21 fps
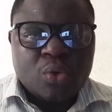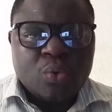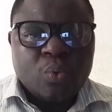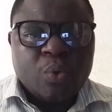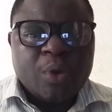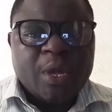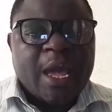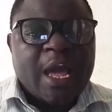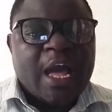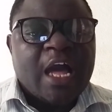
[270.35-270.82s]

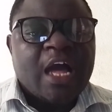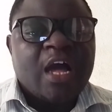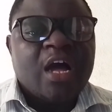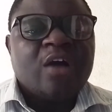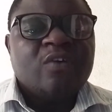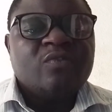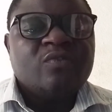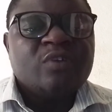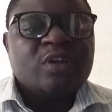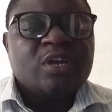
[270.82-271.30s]
We
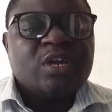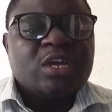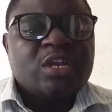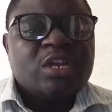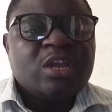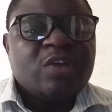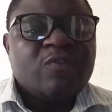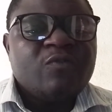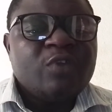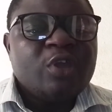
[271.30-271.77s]
have
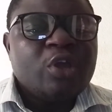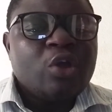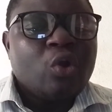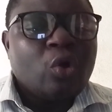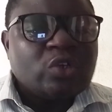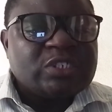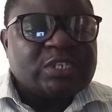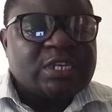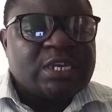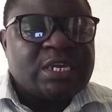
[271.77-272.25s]
the
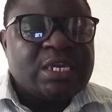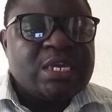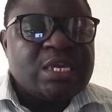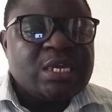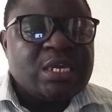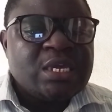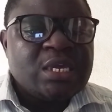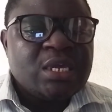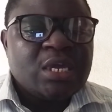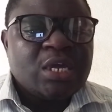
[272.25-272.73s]

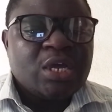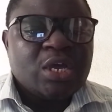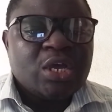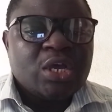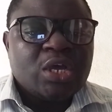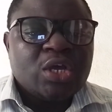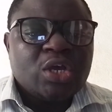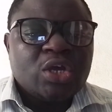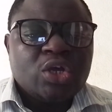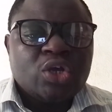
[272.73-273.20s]
Vygotsky
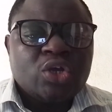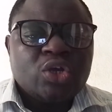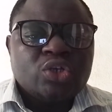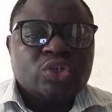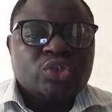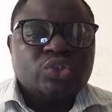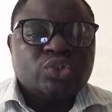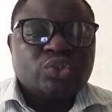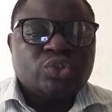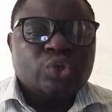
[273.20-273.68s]

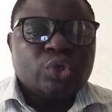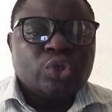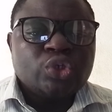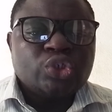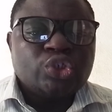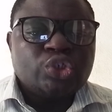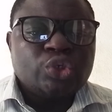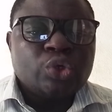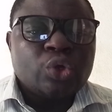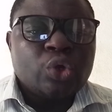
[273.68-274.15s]

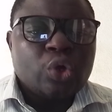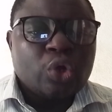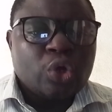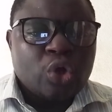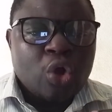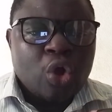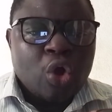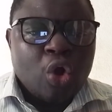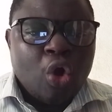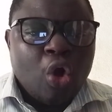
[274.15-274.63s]

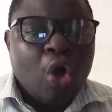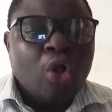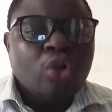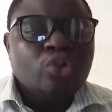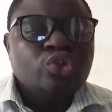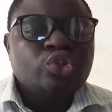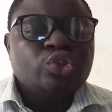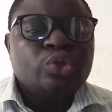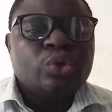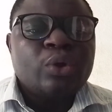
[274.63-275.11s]

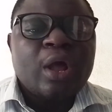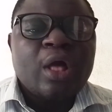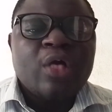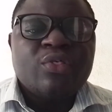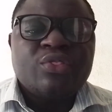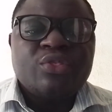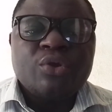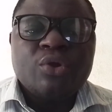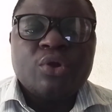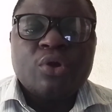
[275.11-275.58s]
socio-cultural
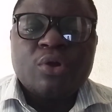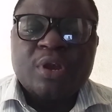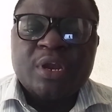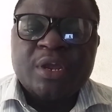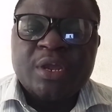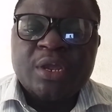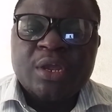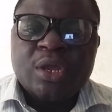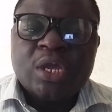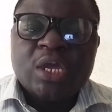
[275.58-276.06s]

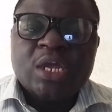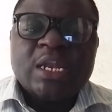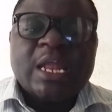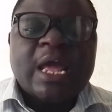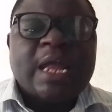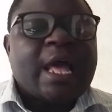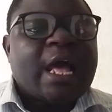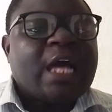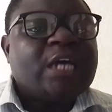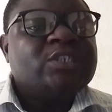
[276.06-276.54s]
theory
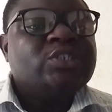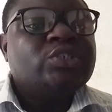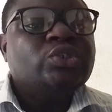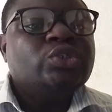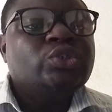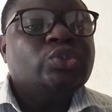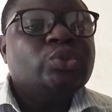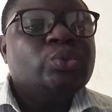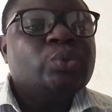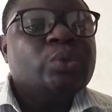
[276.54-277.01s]
that has
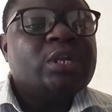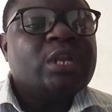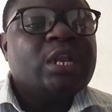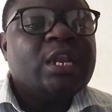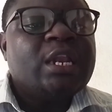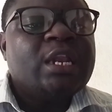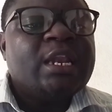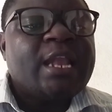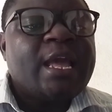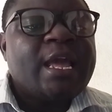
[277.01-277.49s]
to do with
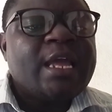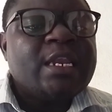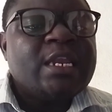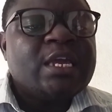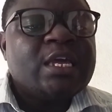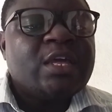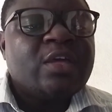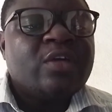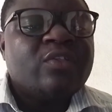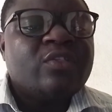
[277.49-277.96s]

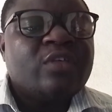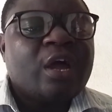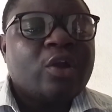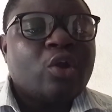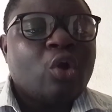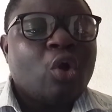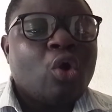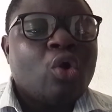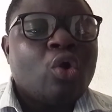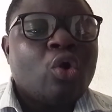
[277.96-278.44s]
learning
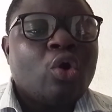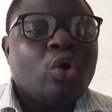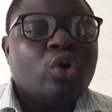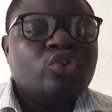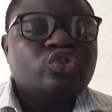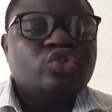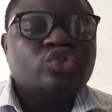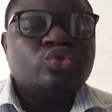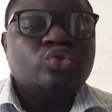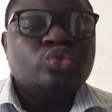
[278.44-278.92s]
that
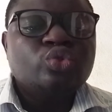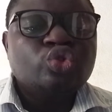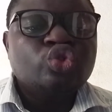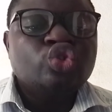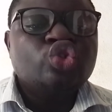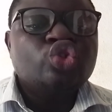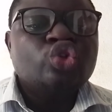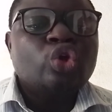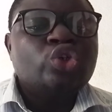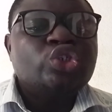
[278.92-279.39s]
occurs through
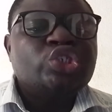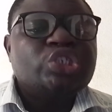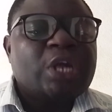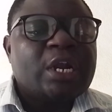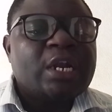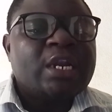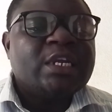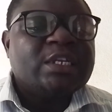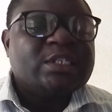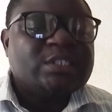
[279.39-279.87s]

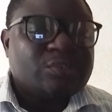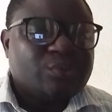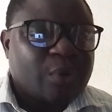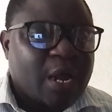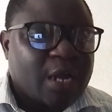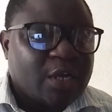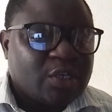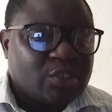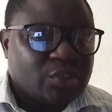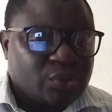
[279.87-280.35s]
social
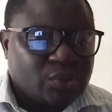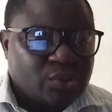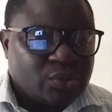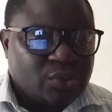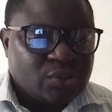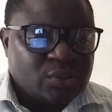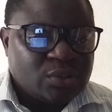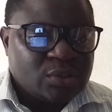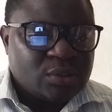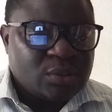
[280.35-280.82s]

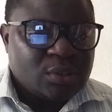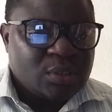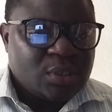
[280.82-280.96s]
interactions.